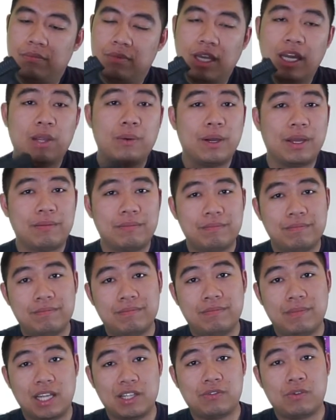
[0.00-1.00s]
Anyway,
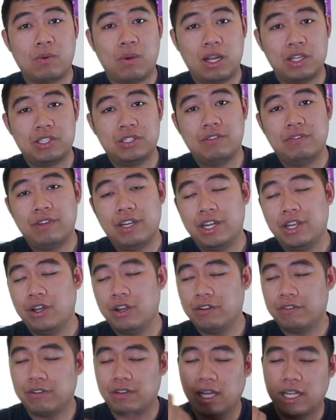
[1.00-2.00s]
Thanks for watching the
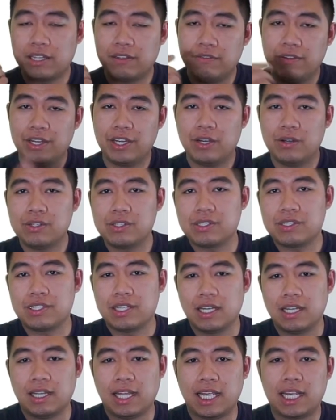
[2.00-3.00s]
video. If you like the video, just
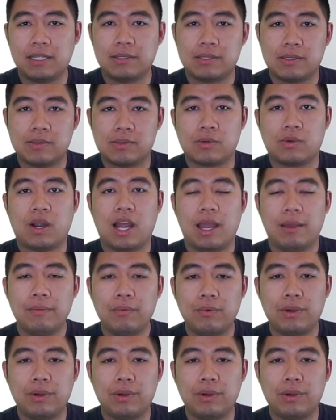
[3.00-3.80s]
like and subscribe.